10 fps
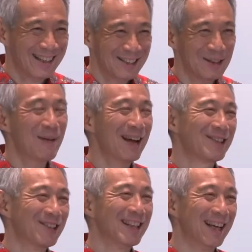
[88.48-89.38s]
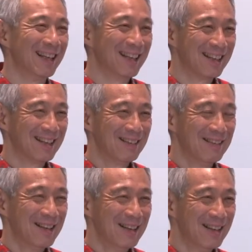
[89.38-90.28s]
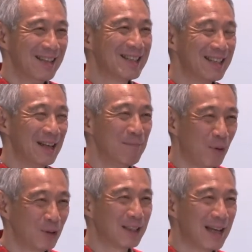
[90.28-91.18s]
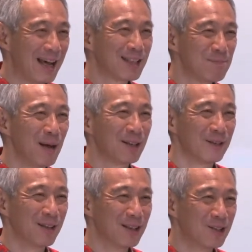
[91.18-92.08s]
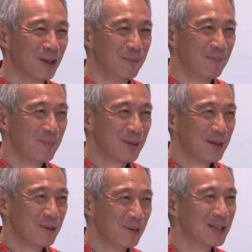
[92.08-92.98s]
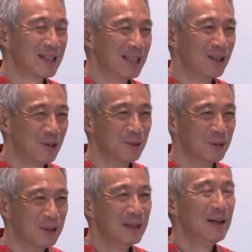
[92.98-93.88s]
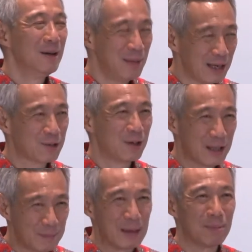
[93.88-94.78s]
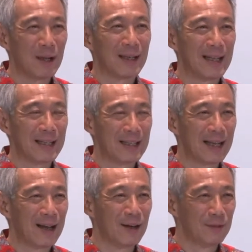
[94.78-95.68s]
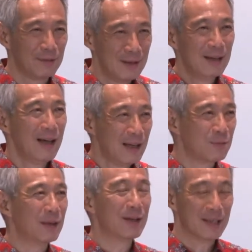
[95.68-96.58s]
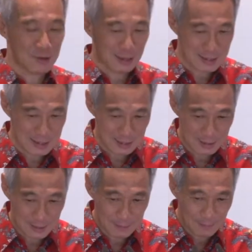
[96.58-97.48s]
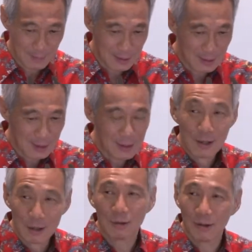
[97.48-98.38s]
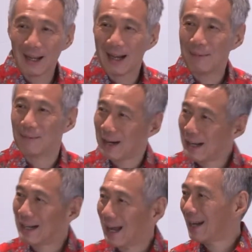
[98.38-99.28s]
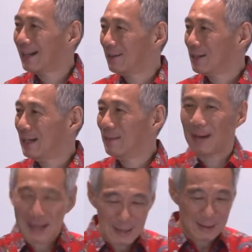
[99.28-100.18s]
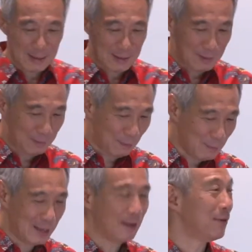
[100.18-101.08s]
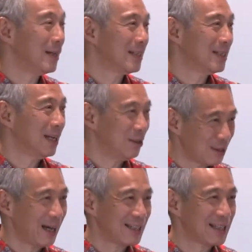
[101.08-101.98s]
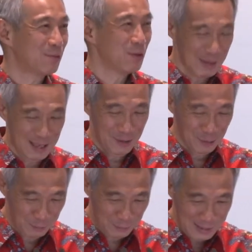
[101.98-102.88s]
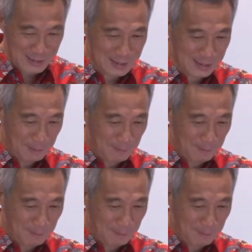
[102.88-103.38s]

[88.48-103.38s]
to make sure that this important aspect of the job was seen to, make sure the people are taken care of as we restructure. So today I'm very glad to see many familiar faces and to catch up with many old friends.